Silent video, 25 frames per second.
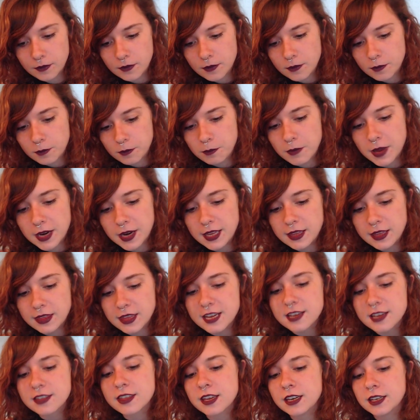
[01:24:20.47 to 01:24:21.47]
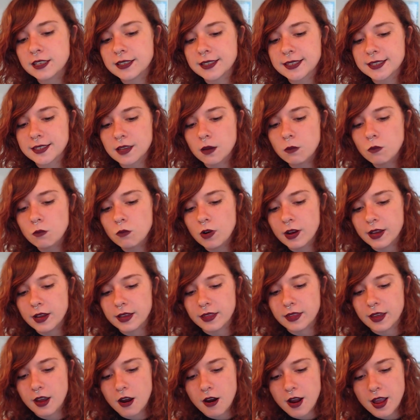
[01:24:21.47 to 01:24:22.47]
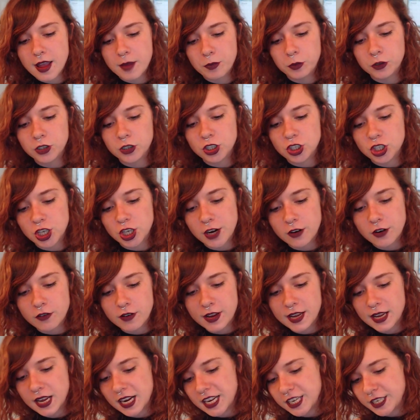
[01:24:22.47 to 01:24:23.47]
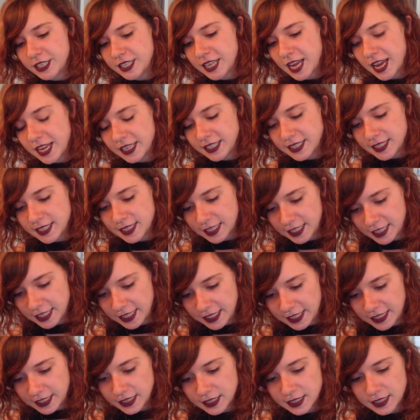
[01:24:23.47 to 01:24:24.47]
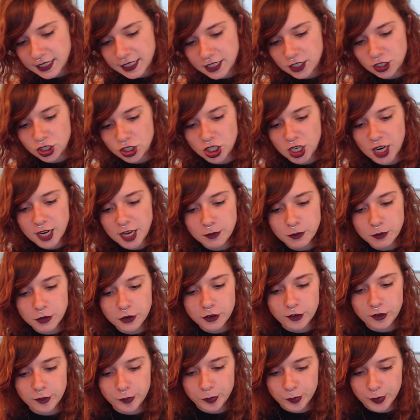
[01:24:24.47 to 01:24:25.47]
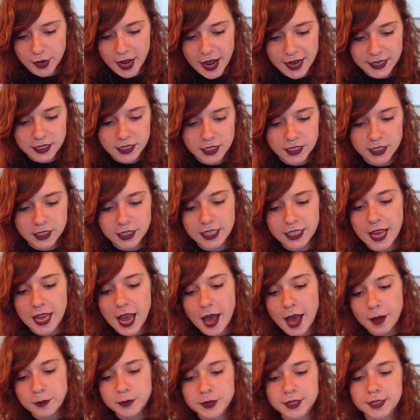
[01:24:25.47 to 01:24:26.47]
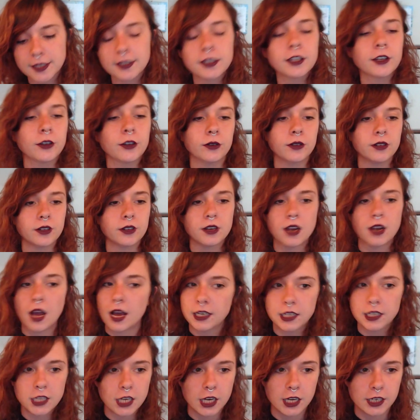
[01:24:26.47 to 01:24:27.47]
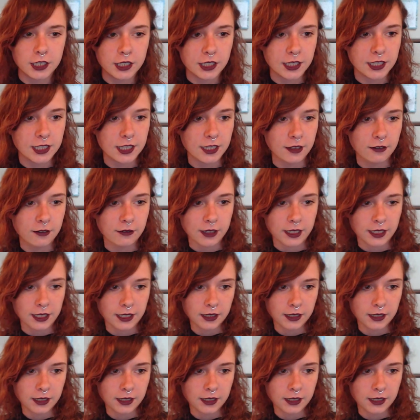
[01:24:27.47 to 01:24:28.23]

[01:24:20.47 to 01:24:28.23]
Many think that in some way they are able to generate an intense heat in a chamber of practically absolute non-conductivity.